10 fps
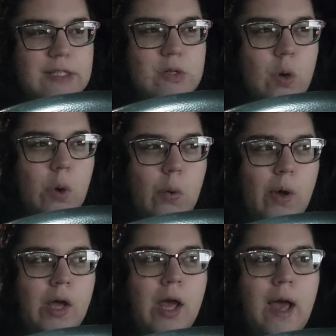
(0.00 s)
So
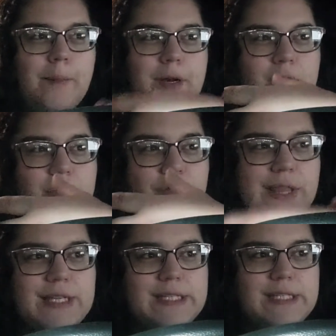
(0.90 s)
I mean, other than
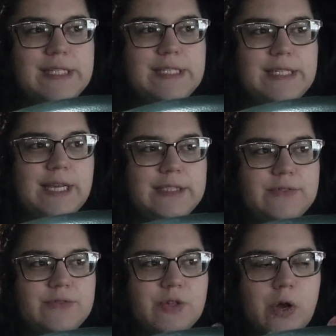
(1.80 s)
the statistics
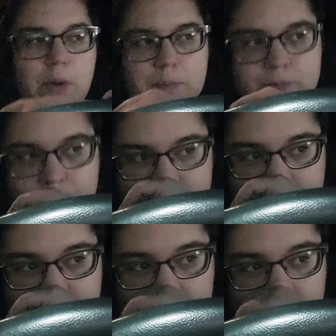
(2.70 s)
from
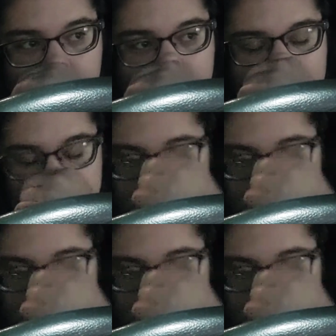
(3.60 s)
like